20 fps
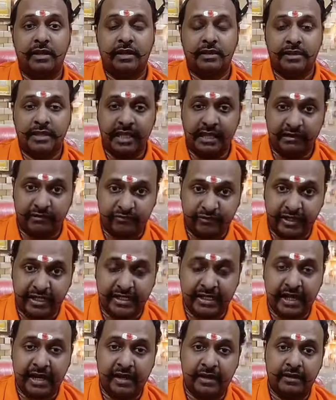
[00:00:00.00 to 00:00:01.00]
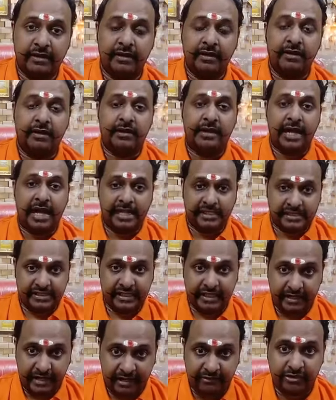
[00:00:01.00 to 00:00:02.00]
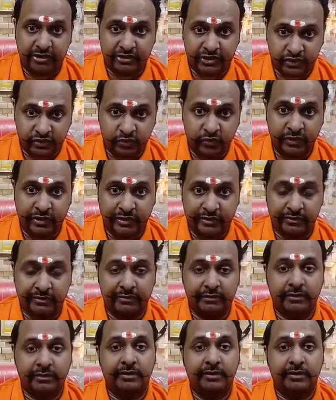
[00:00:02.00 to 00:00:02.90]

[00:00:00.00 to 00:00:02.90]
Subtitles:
they'll feel that last year I was a student,